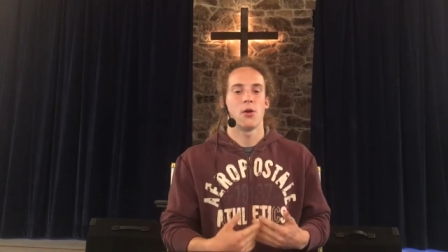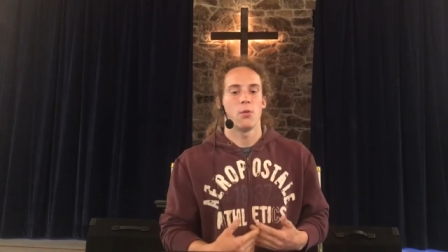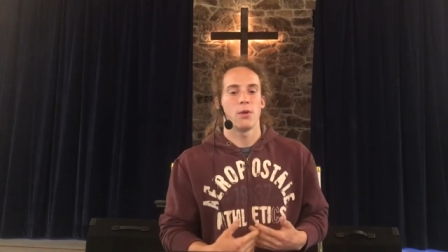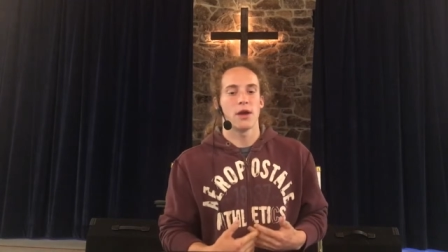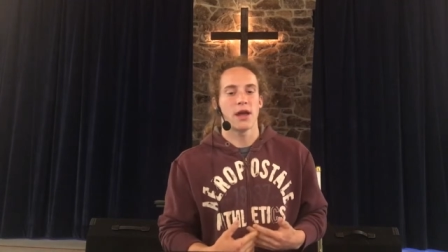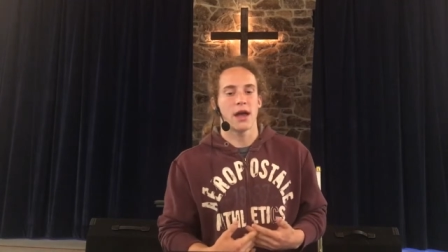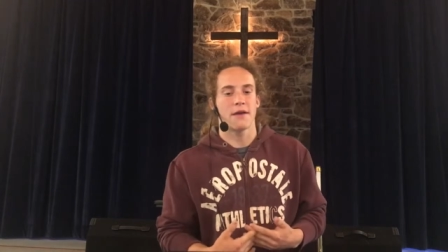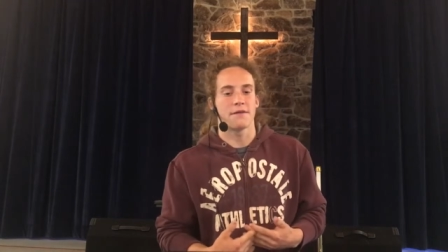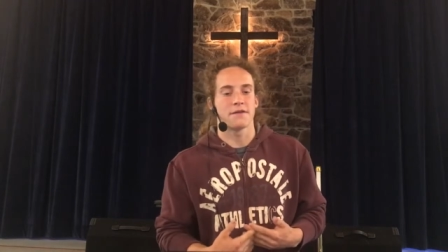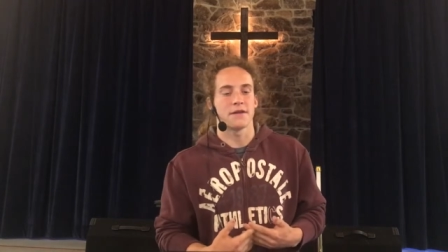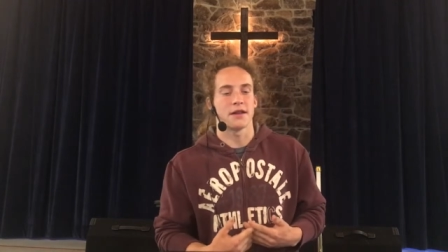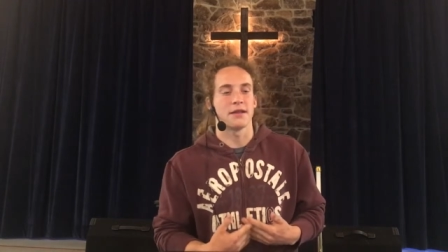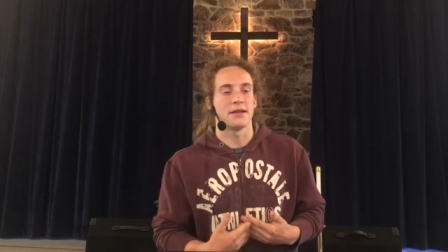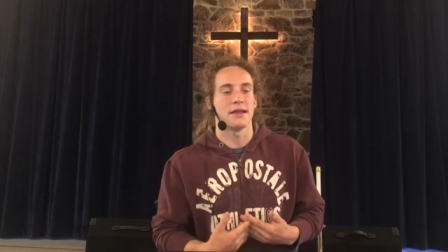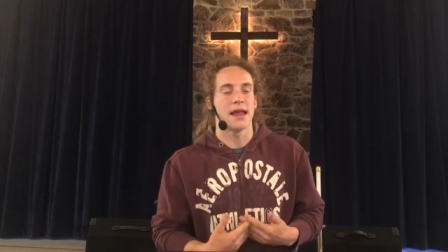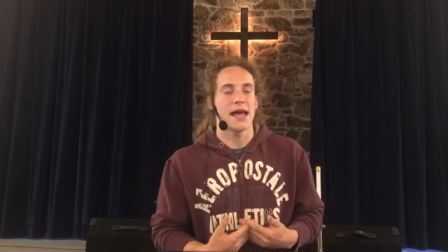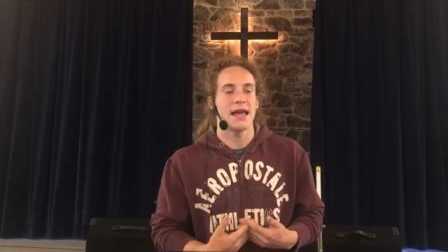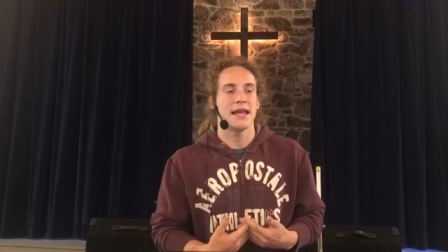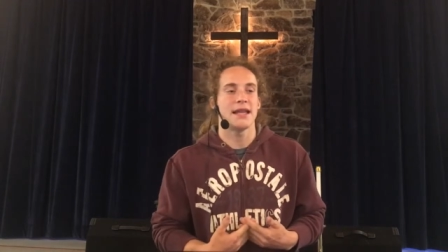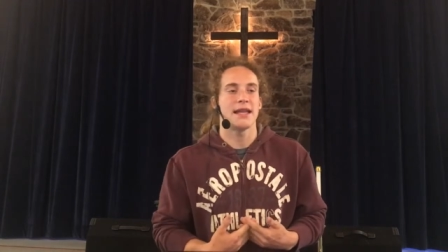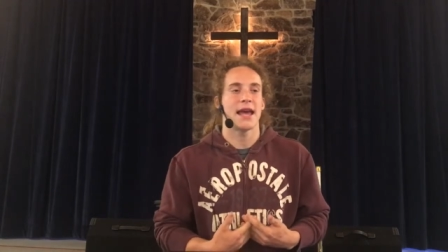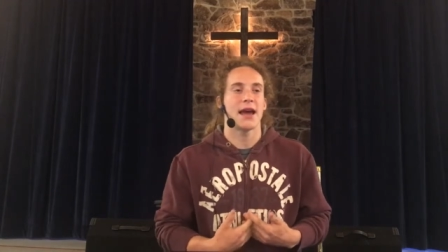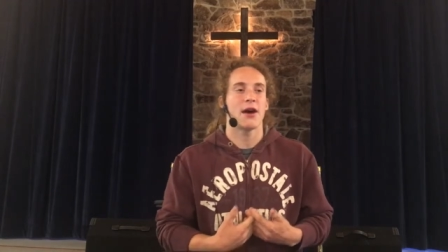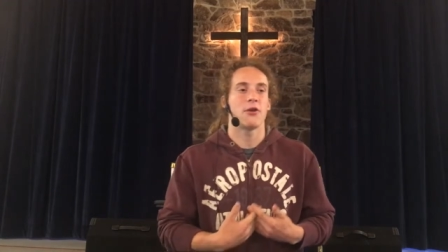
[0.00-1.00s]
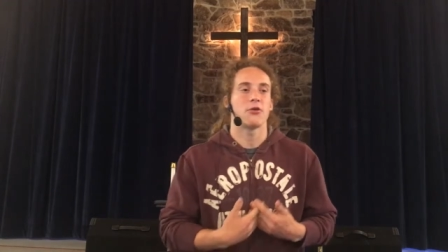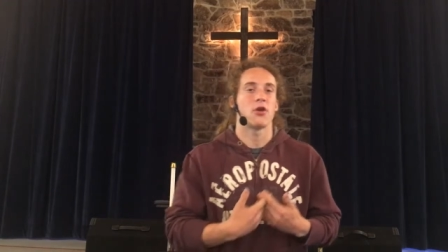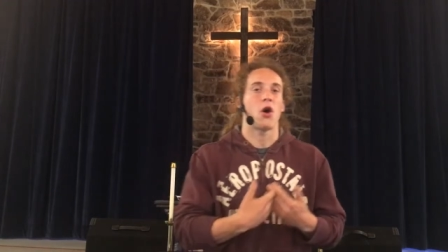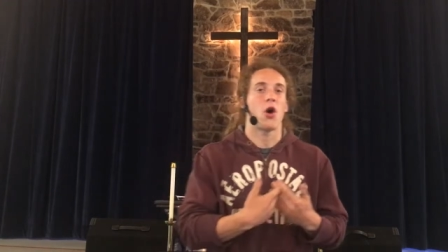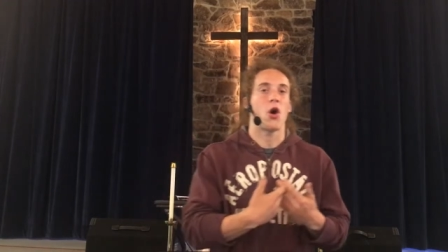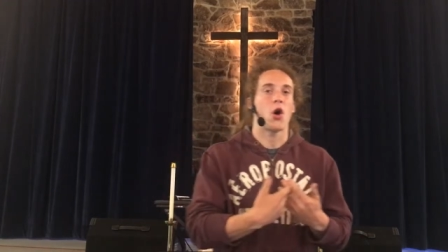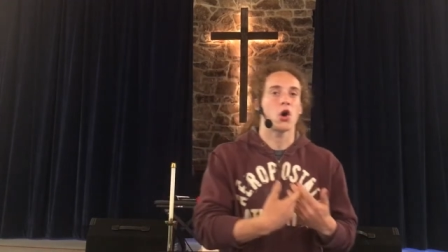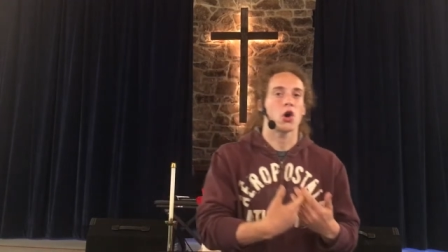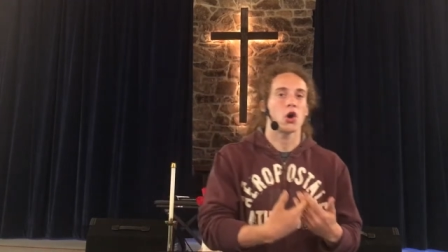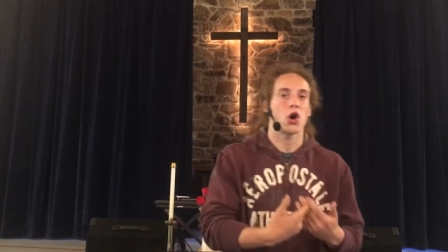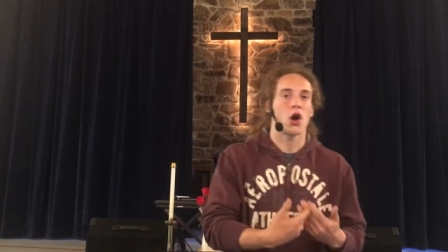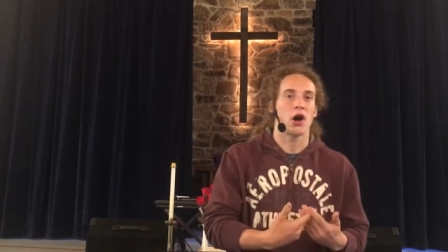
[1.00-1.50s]
We have to lay down
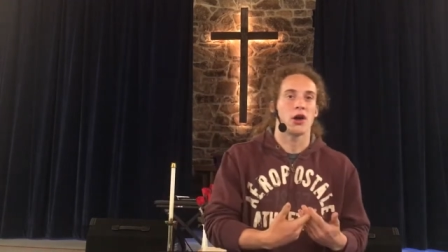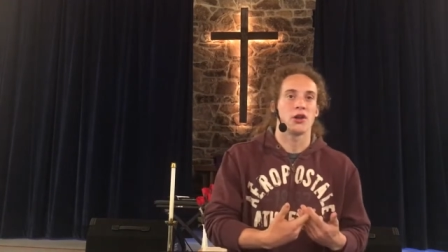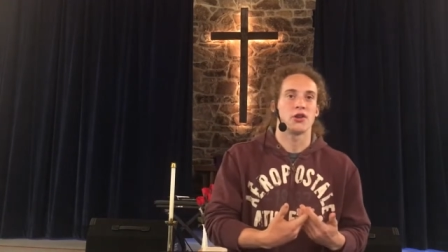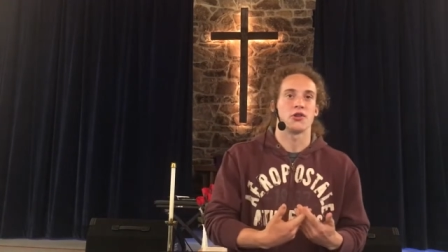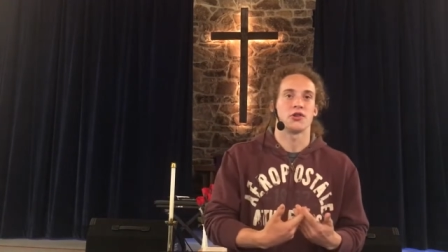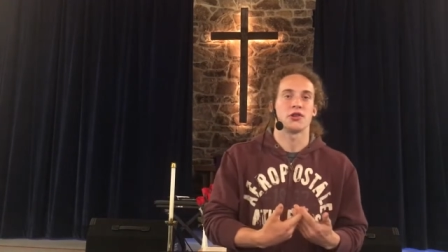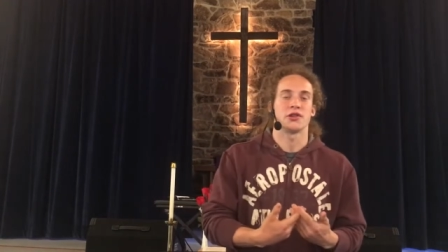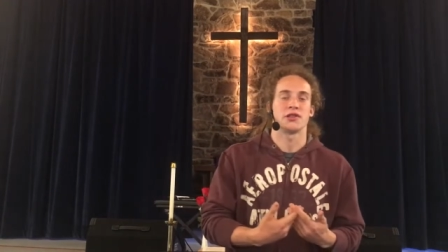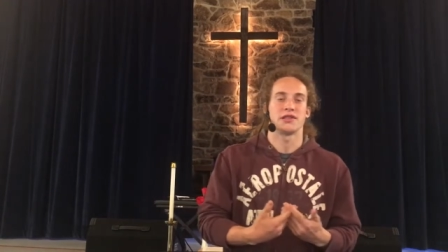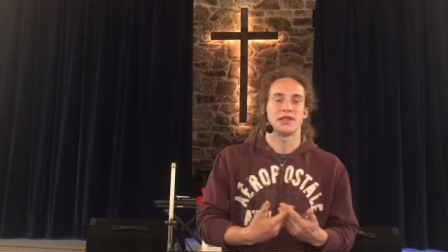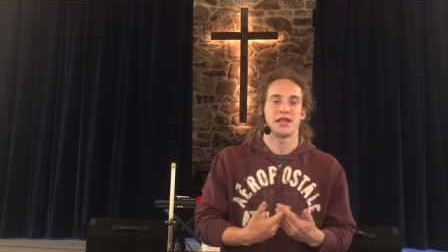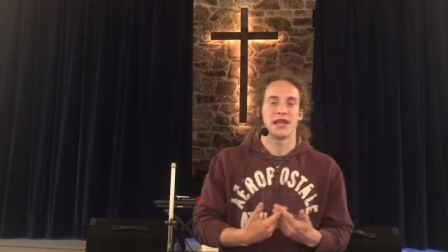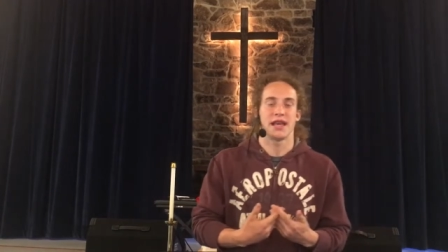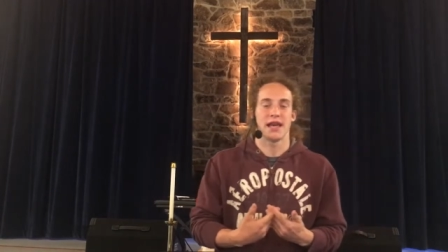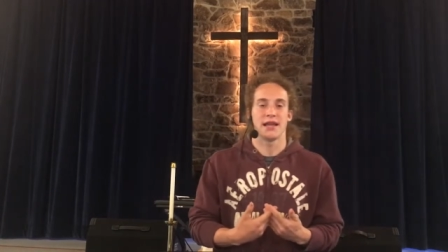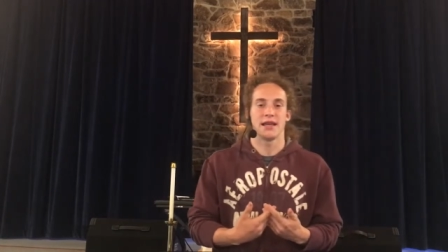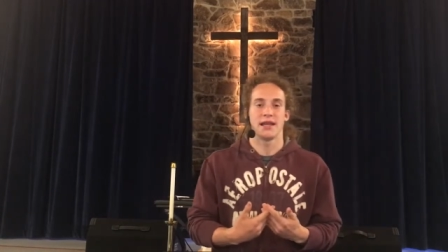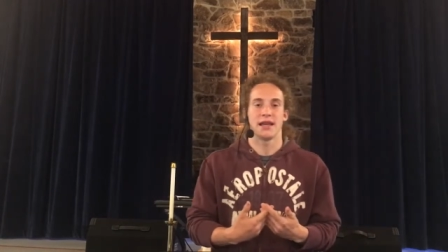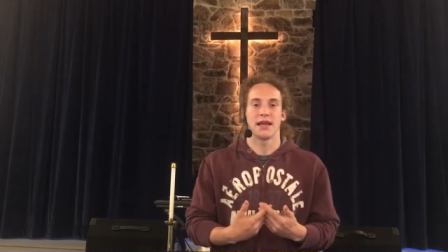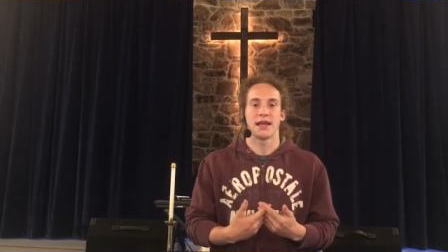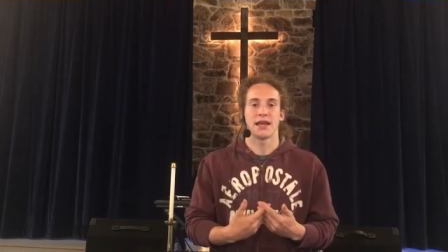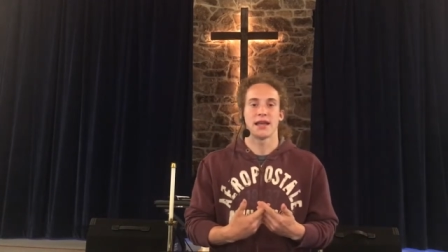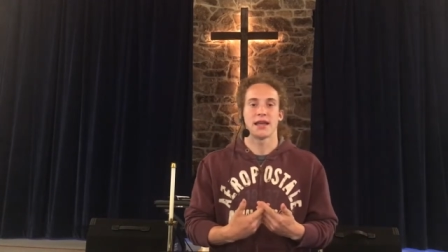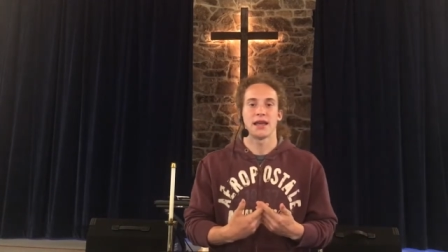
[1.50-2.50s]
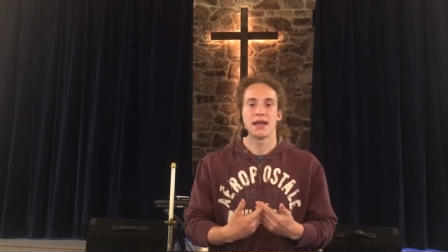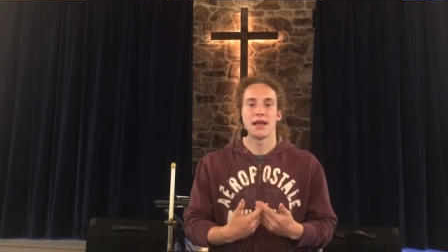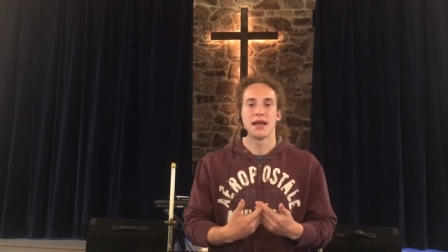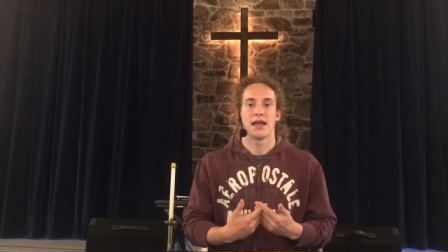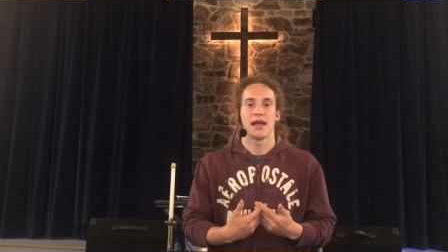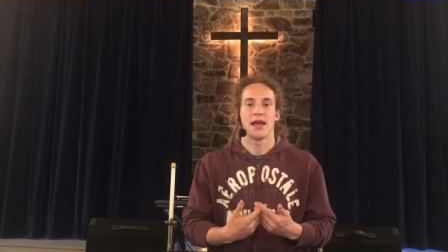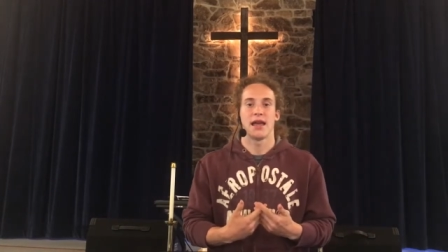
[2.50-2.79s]
our understanding